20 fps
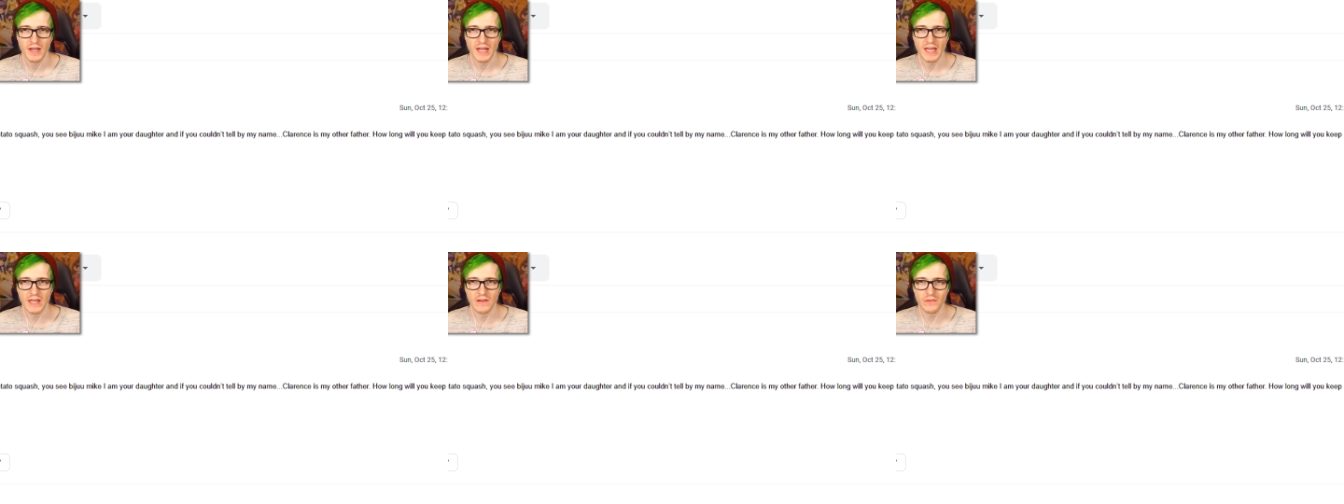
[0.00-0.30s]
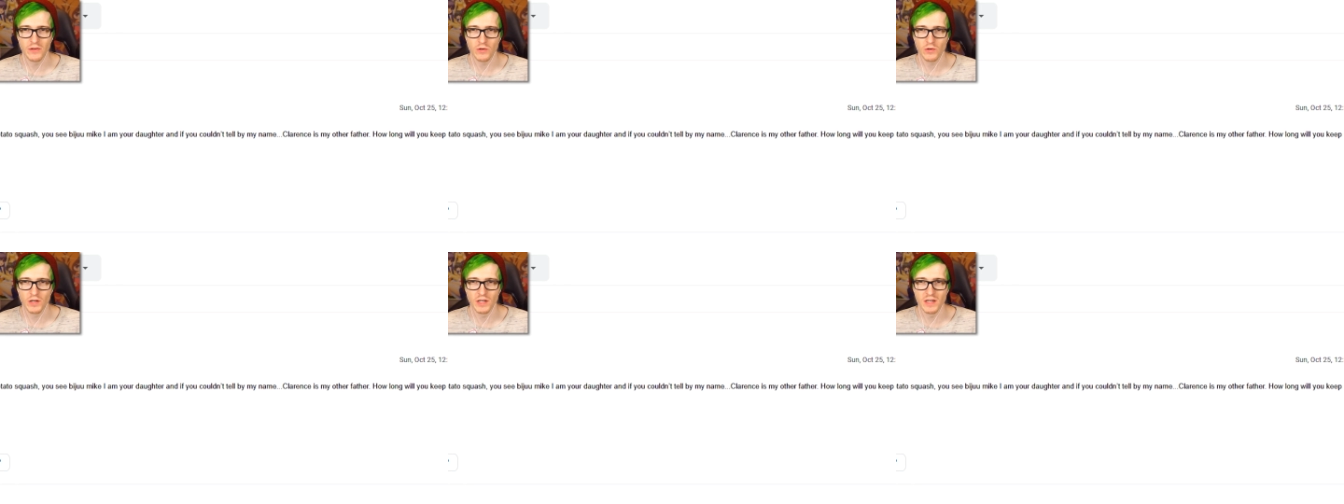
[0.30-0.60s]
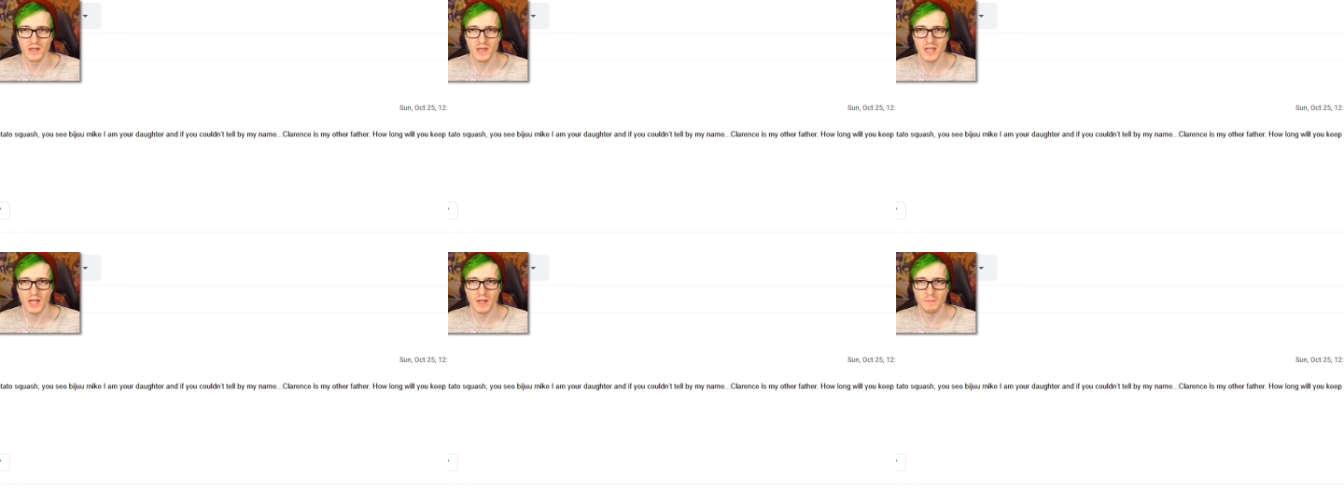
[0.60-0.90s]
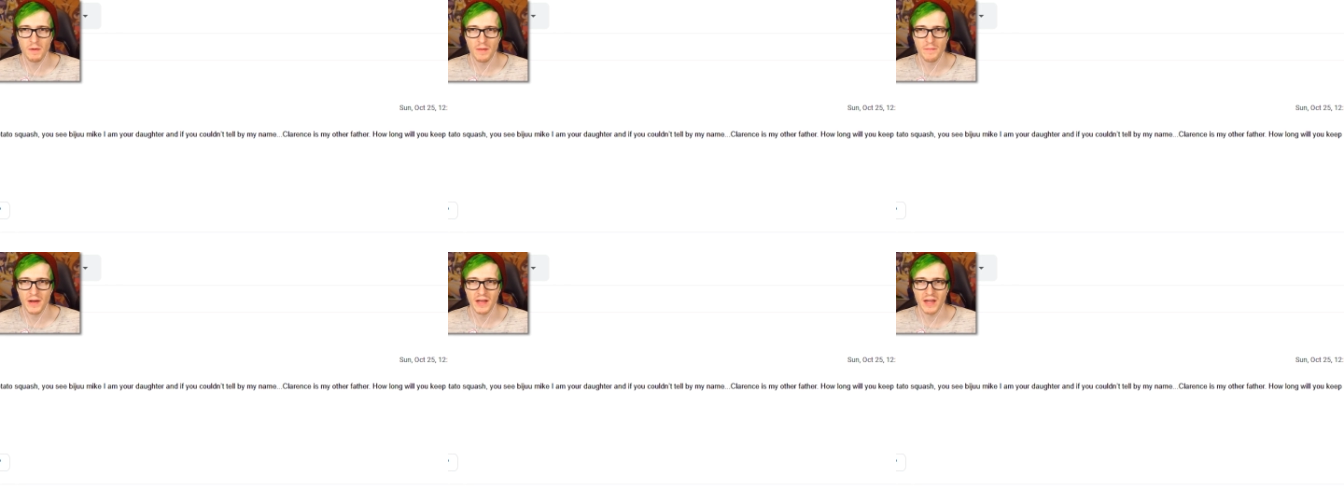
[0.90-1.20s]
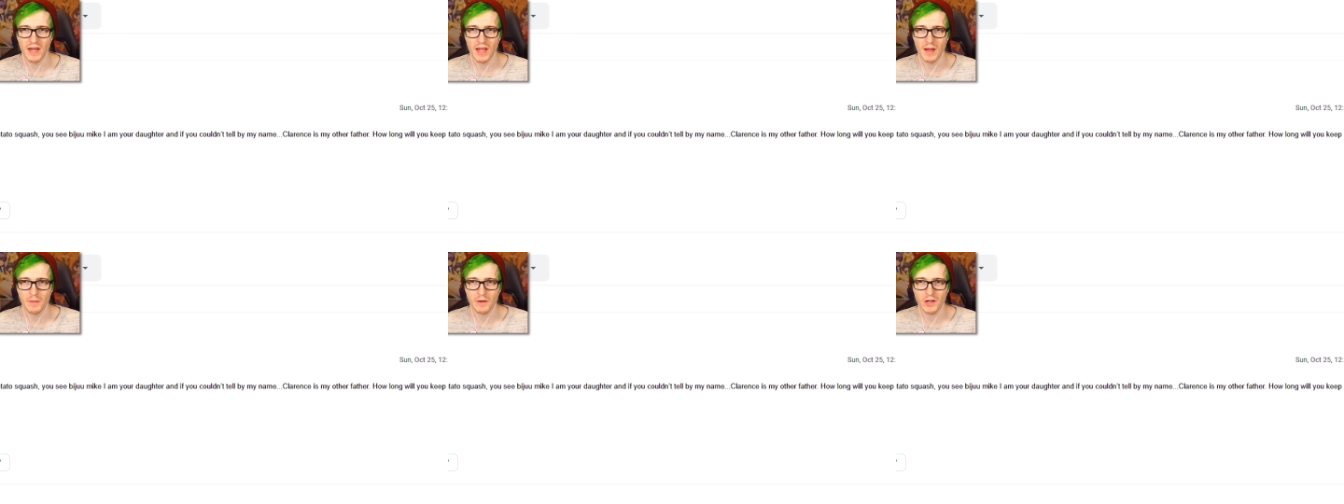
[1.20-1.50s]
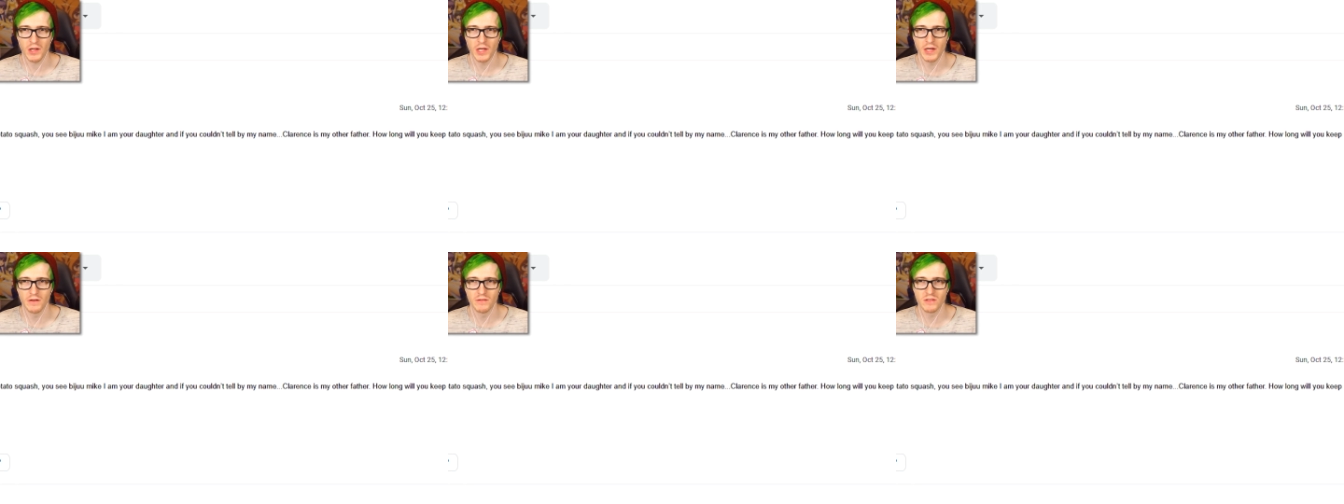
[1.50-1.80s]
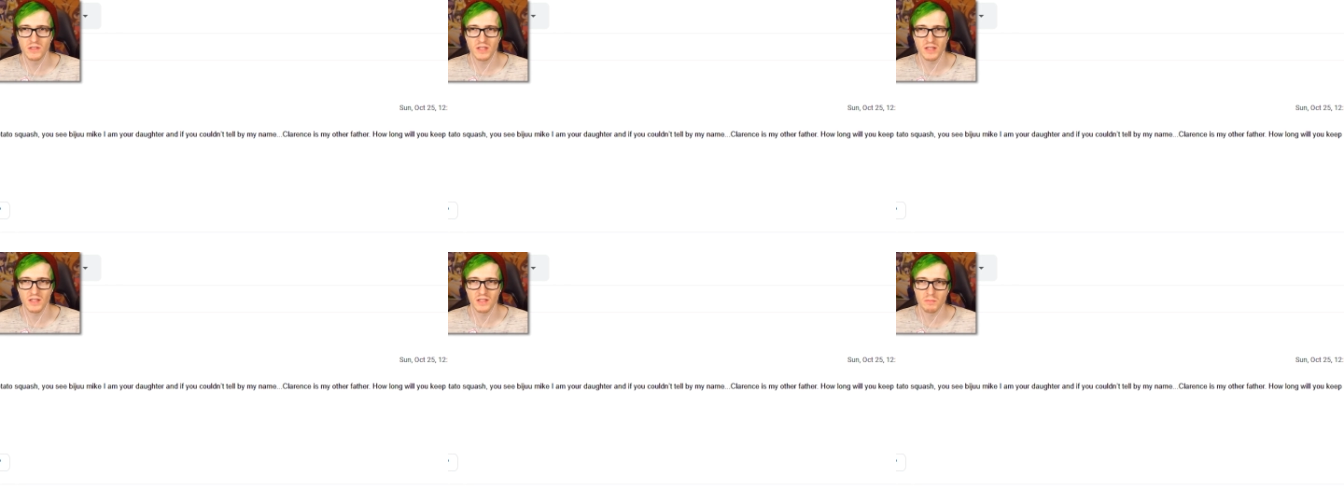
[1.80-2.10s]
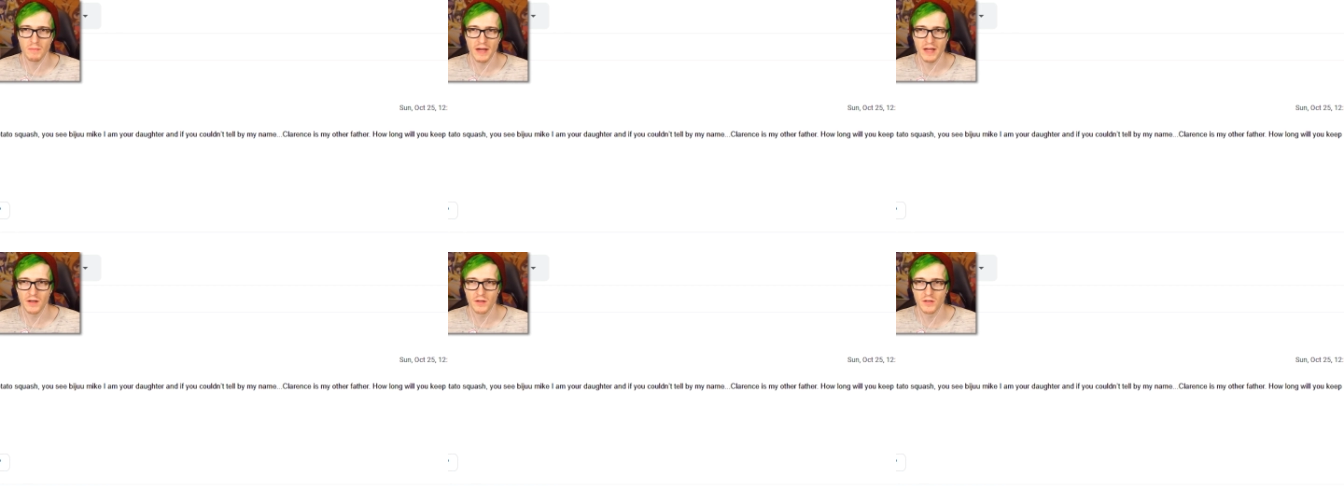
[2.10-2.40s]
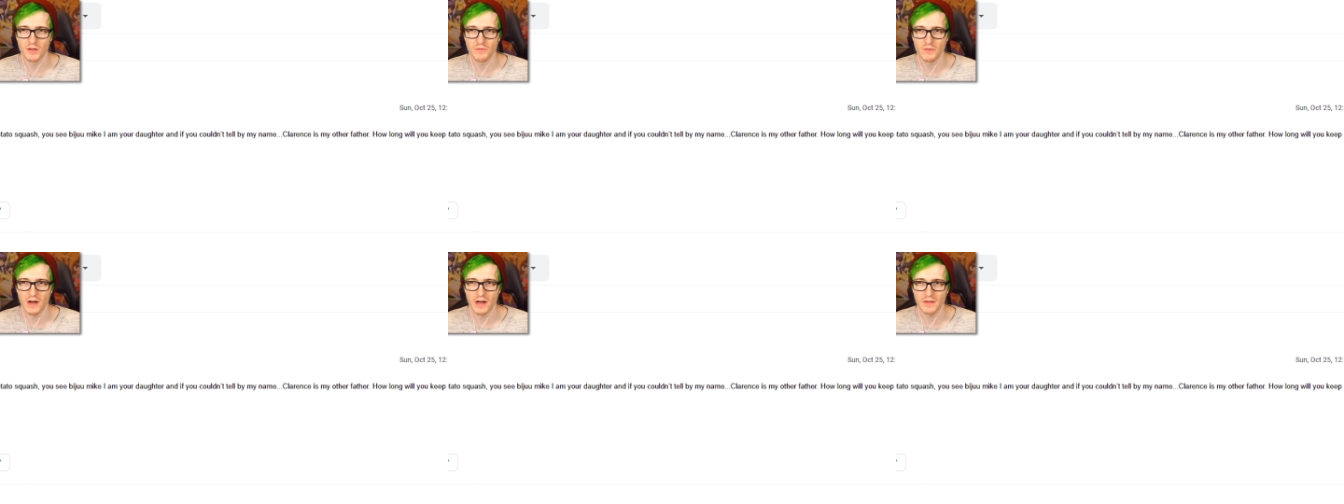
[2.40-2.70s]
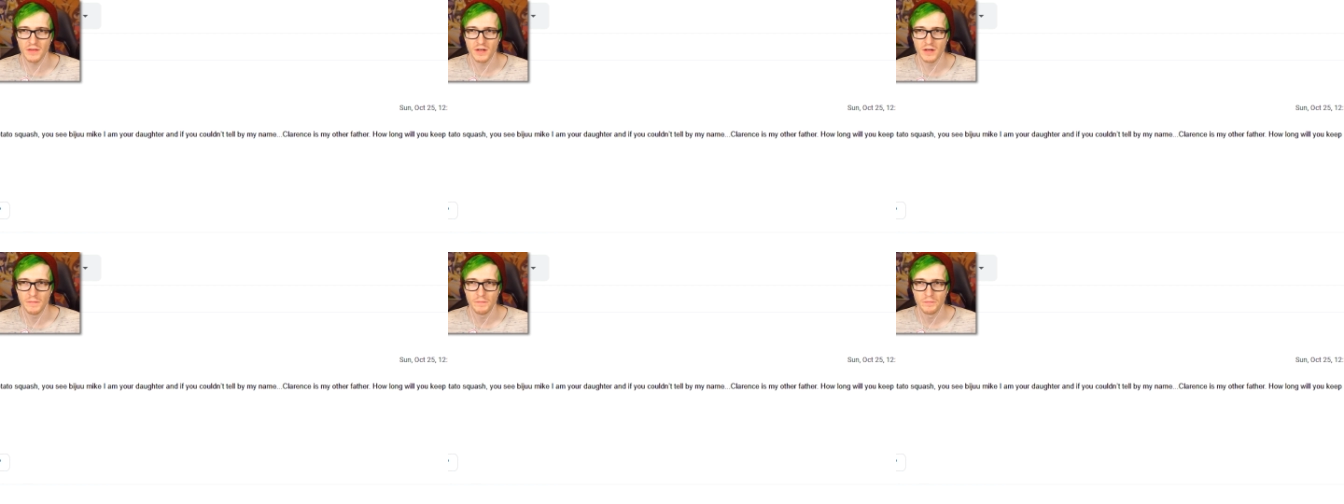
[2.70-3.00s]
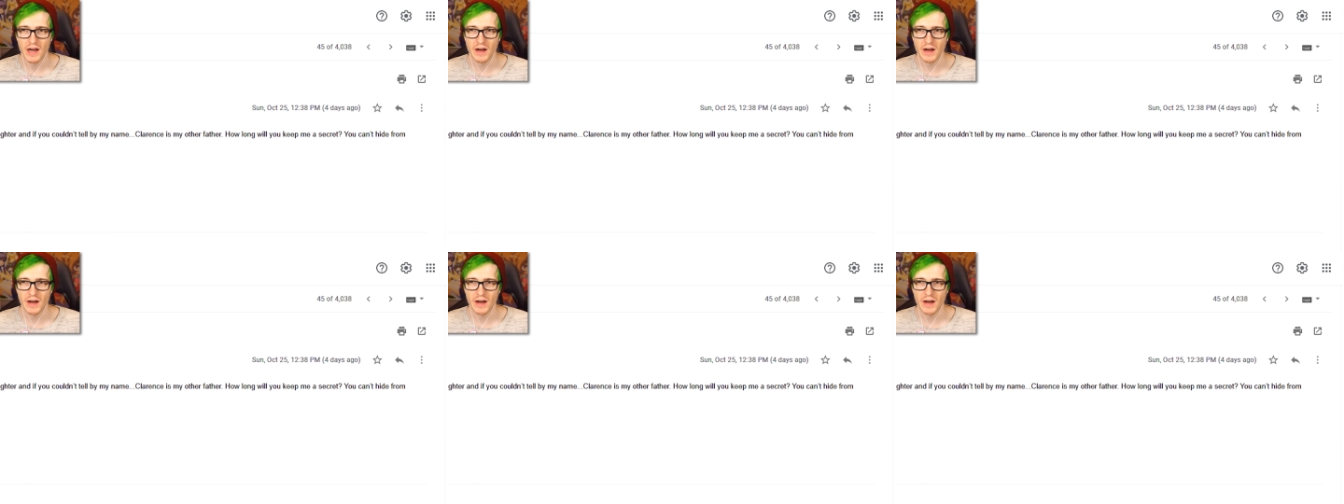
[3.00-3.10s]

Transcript: And if you couldn't tell by my name, Clarence is my other father.